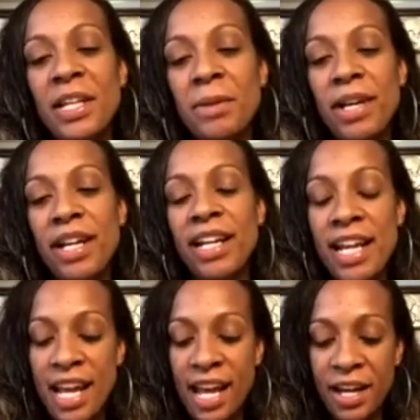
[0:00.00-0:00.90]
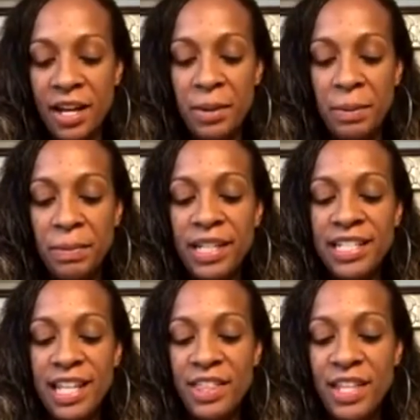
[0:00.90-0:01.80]
about it. Because um, I
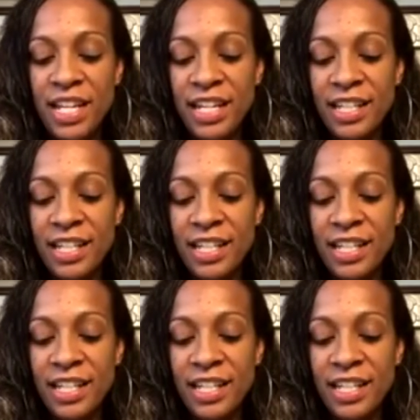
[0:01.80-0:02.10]
think